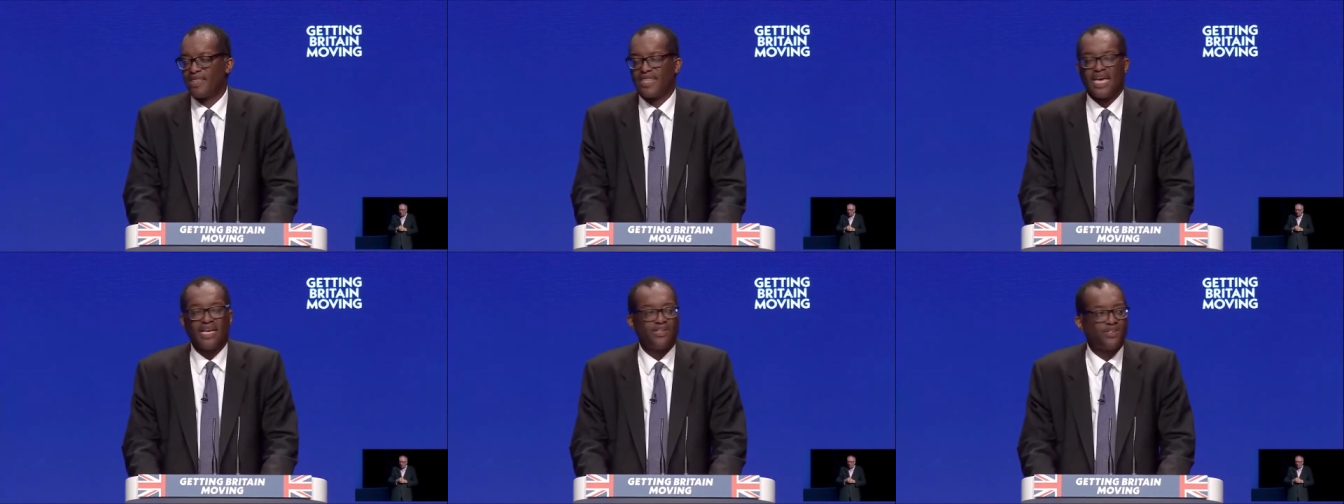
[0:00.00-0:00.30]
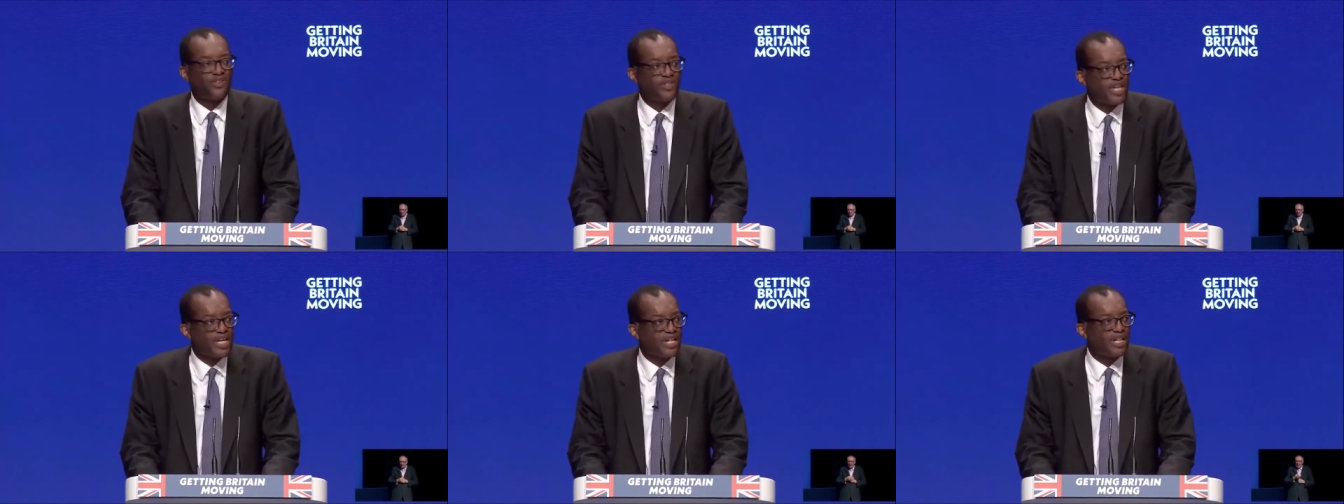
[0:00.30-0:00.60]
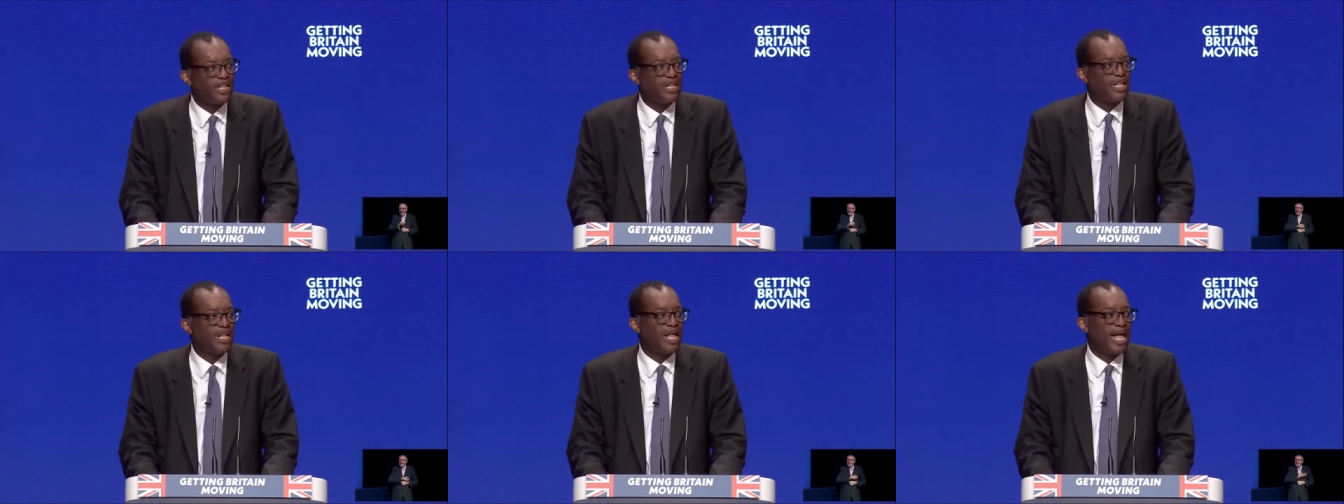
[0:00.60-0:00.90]
they
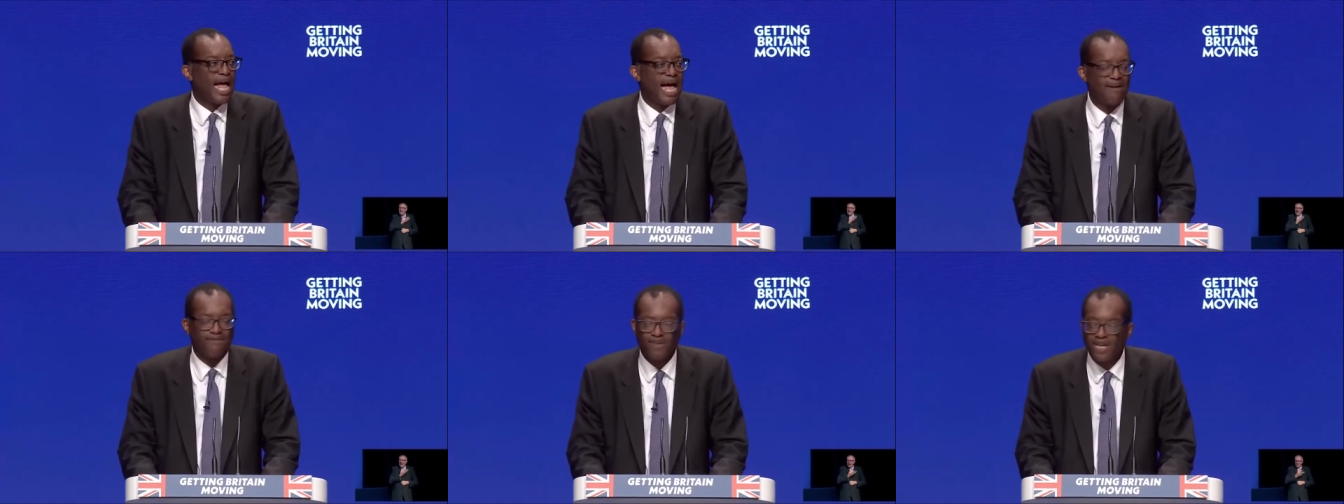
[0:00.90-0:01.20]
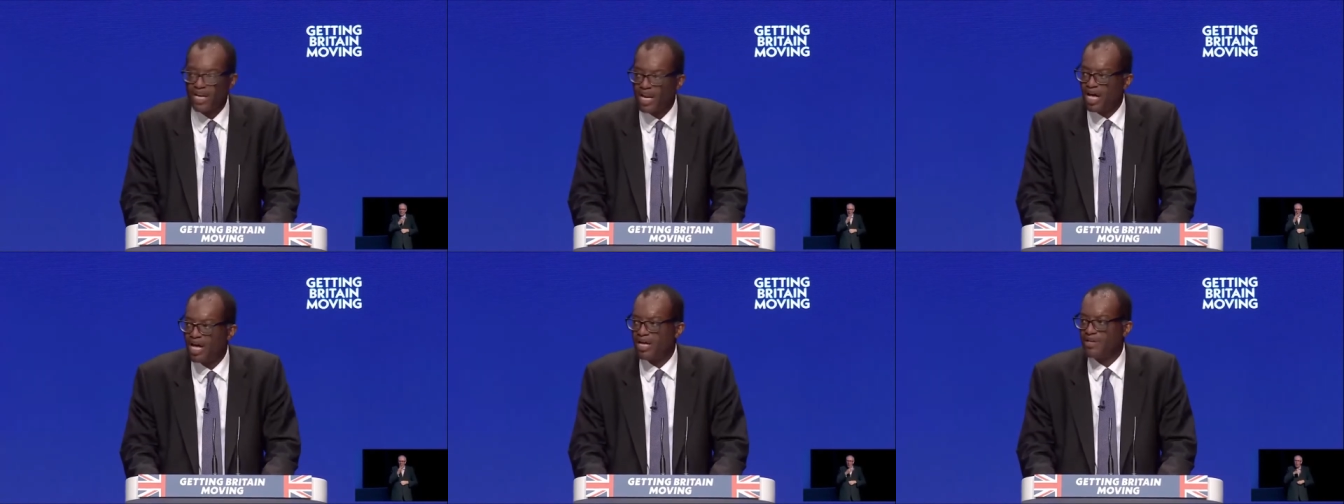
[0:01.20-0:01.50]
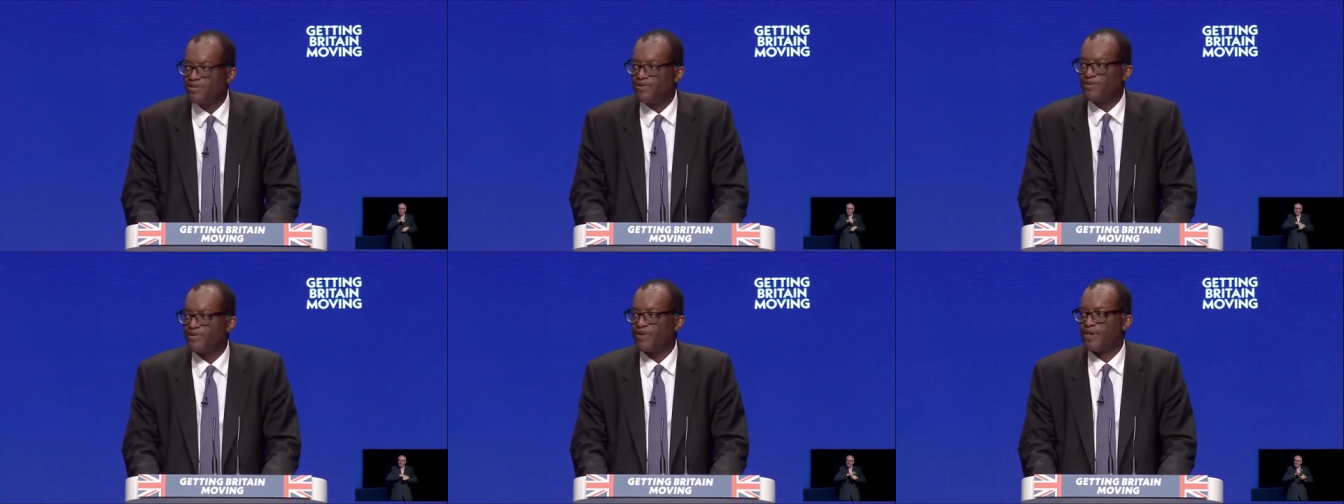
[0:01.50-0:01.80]
still haven't
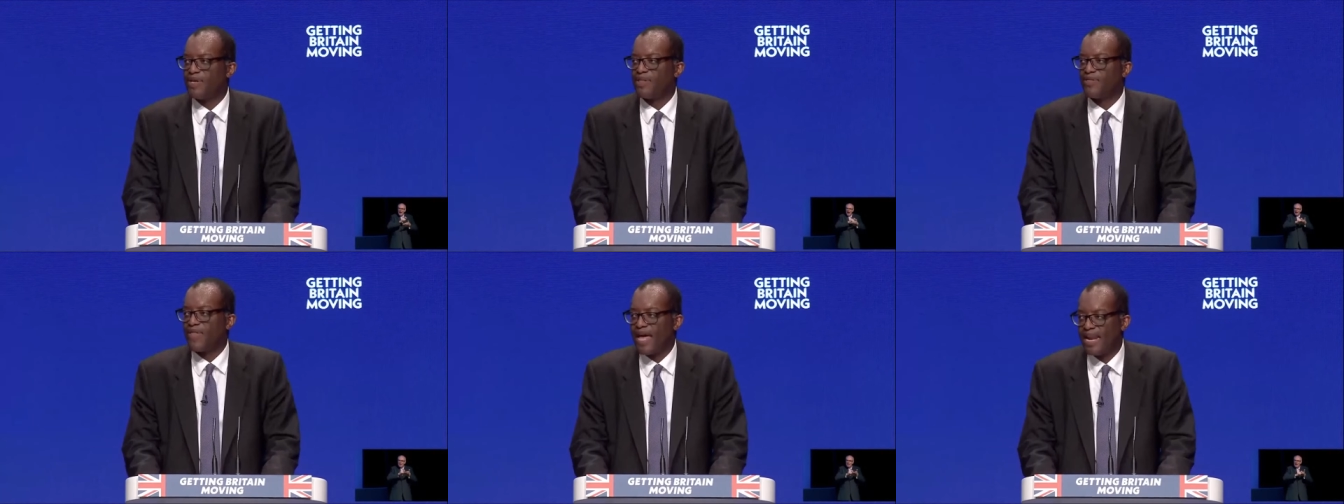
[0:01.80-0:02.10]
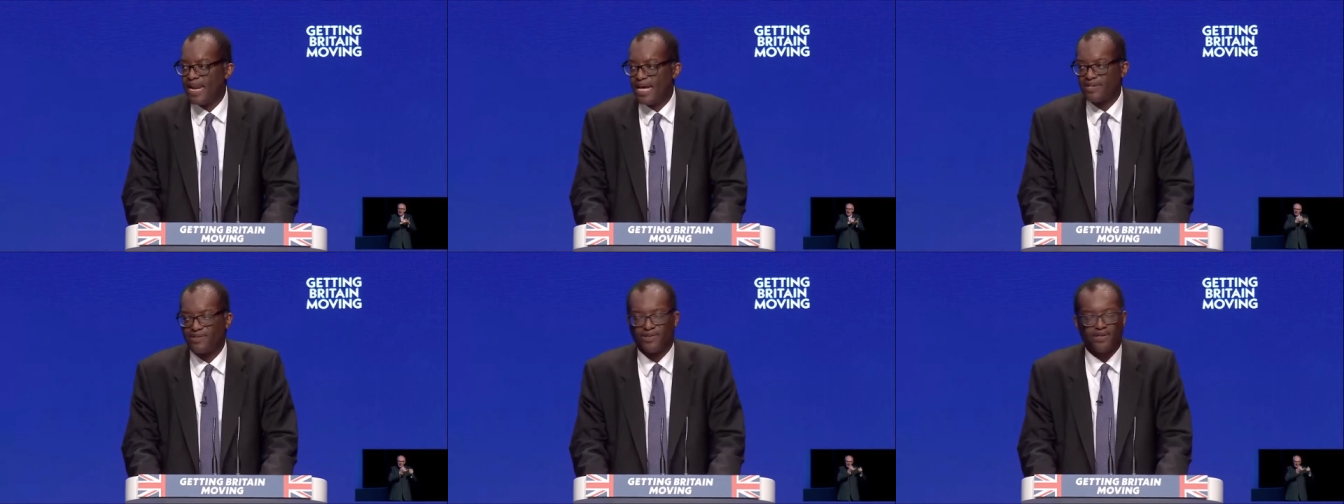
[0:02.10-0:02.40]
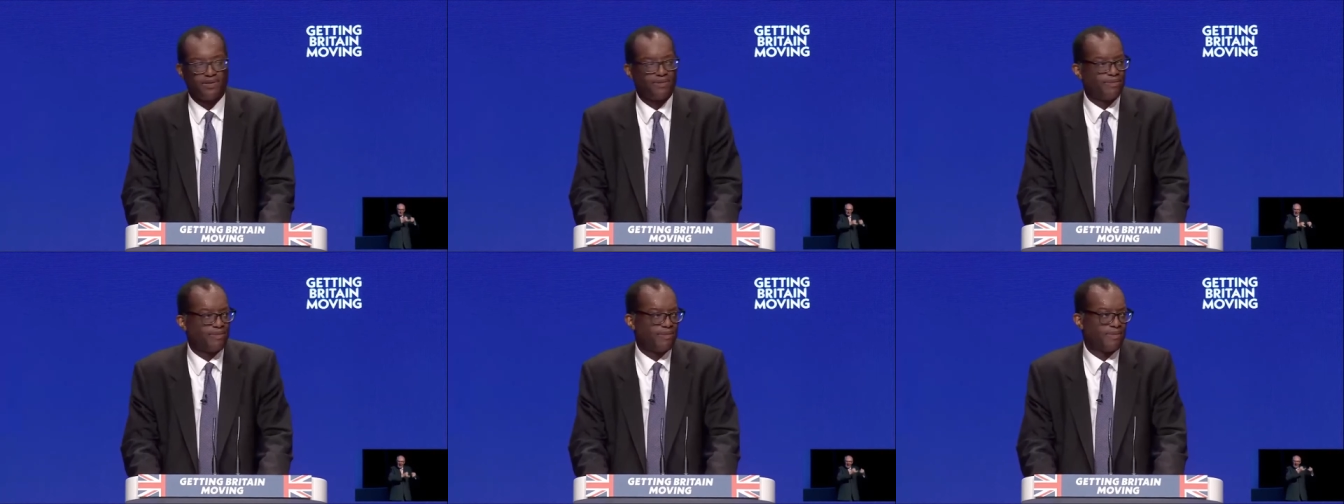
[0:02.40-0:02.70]
learnt their
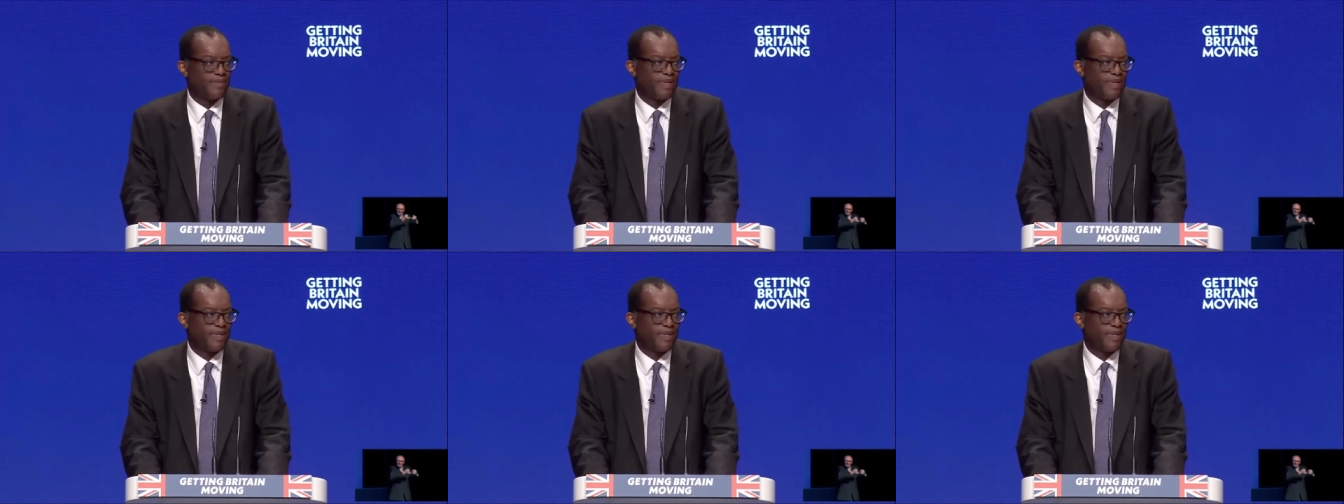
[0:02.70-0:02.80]
lesson.